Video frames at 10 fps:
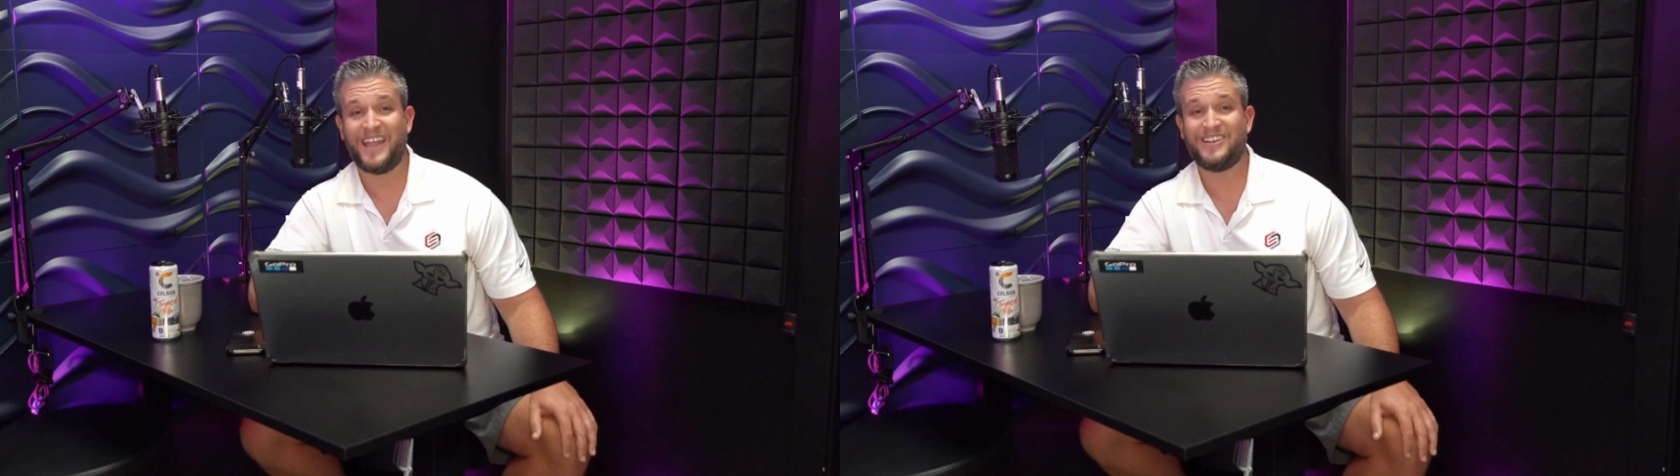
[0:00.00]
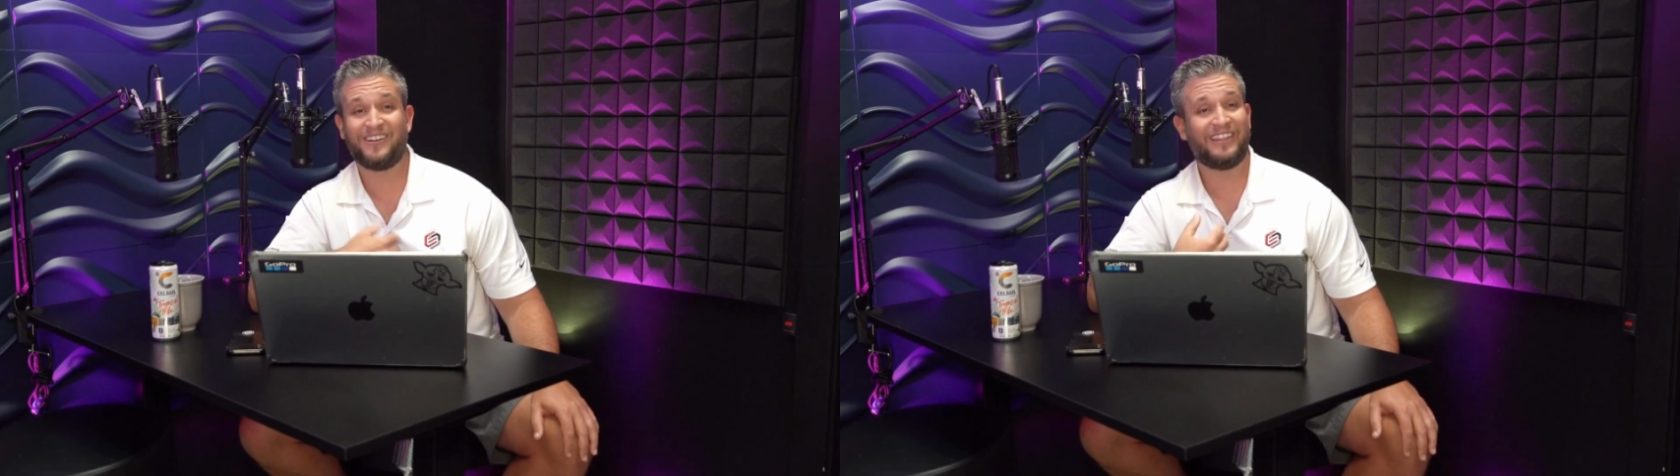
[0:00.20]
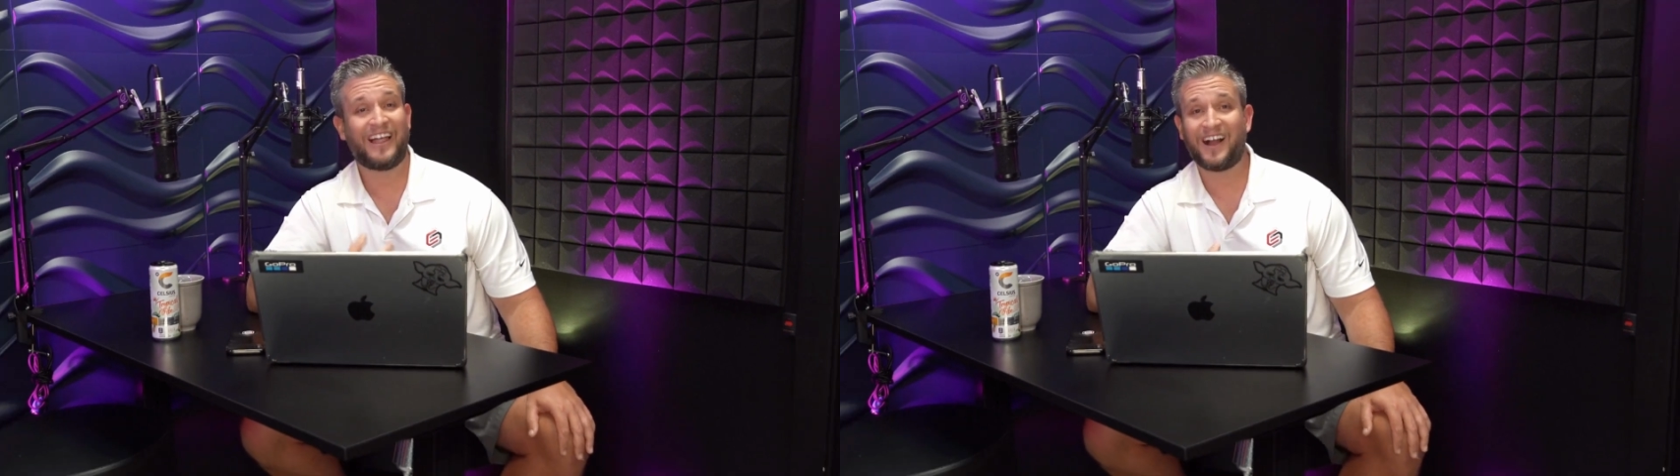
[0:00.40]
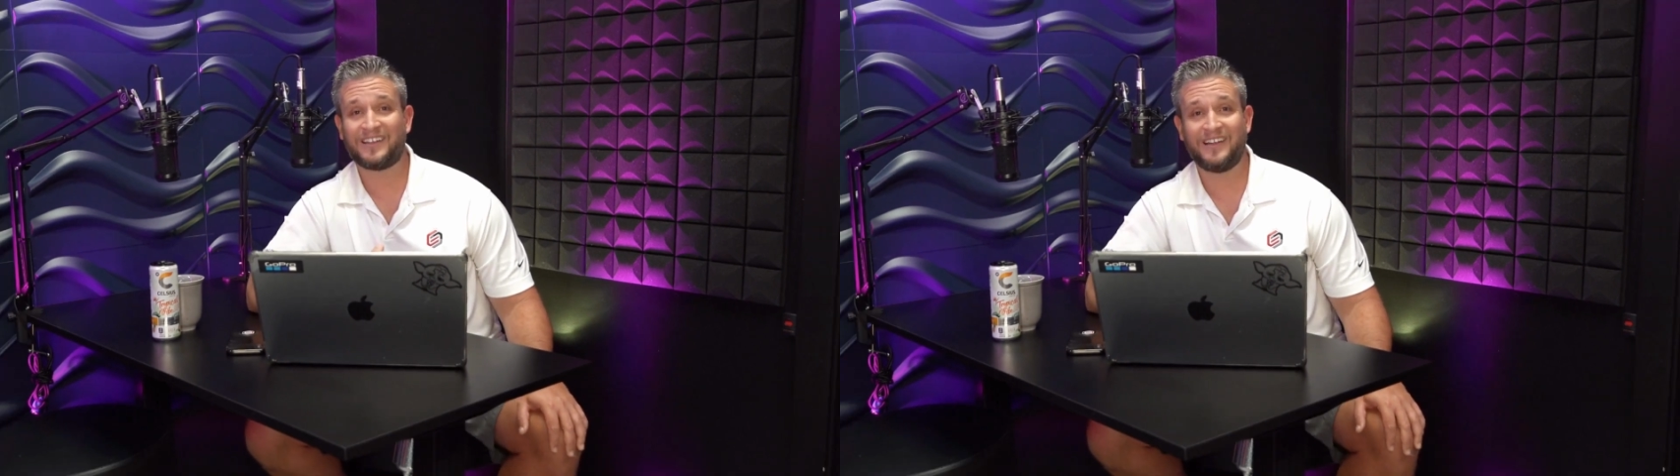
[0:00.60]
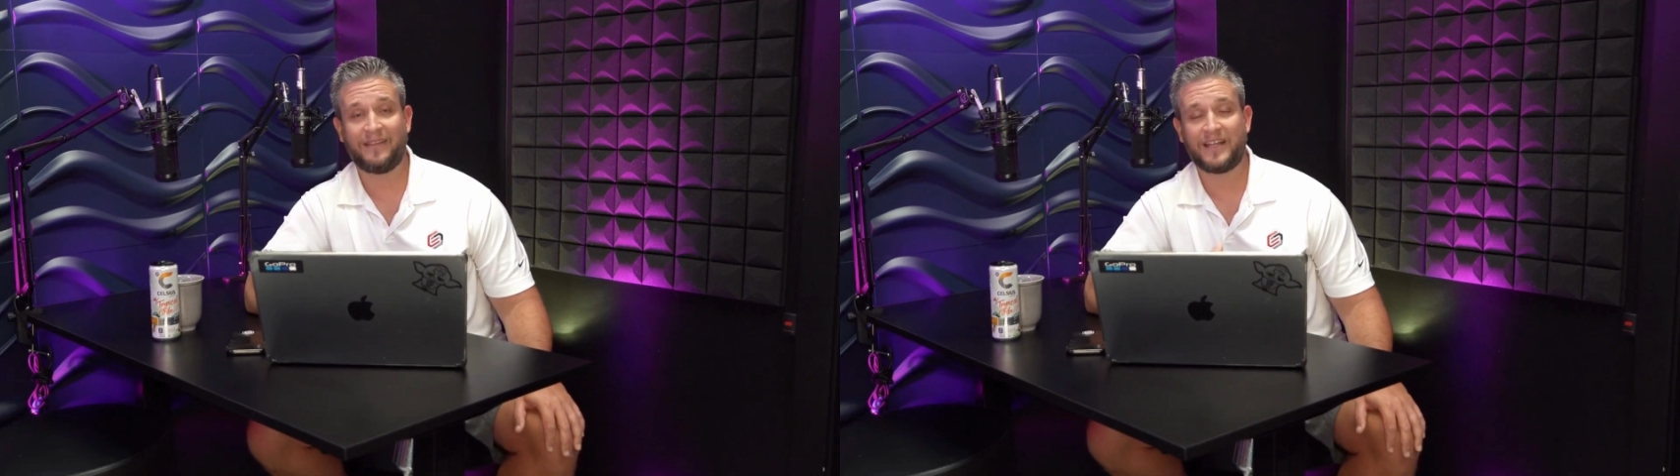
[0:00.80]
and you're
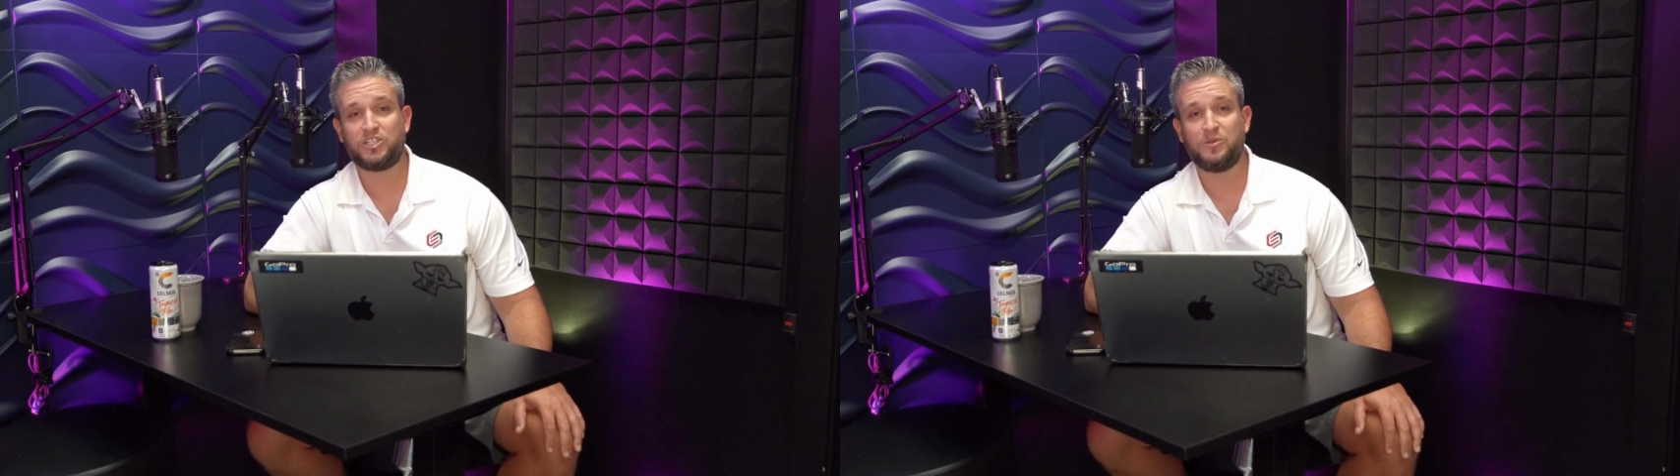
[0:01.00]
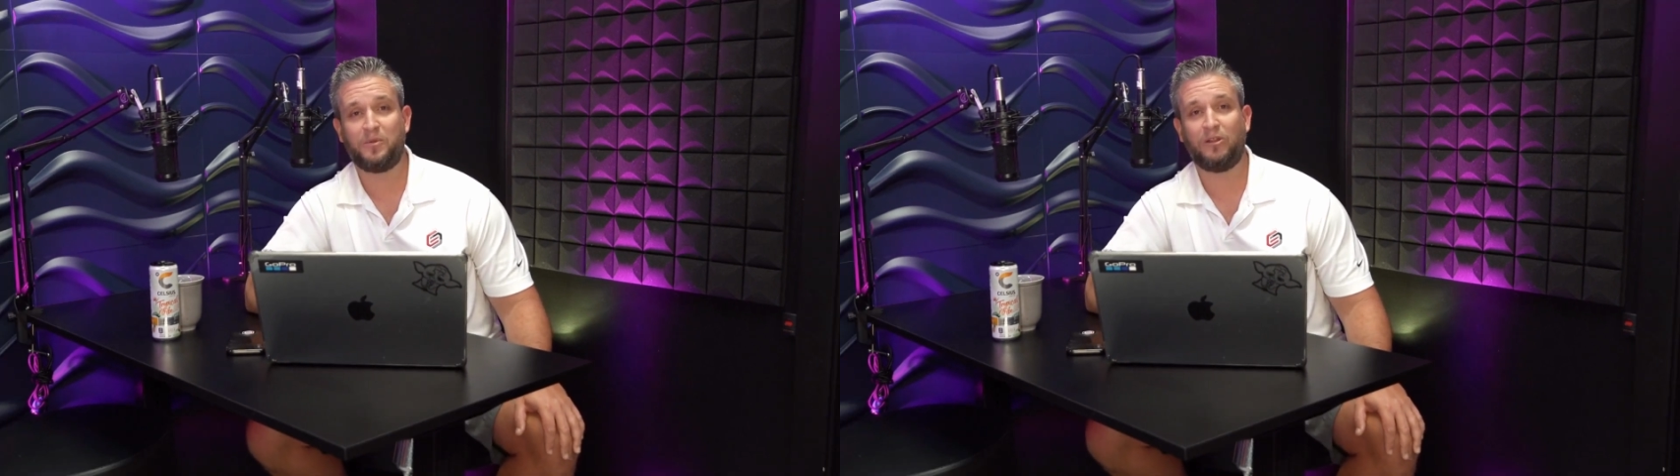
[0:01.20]
locked into that super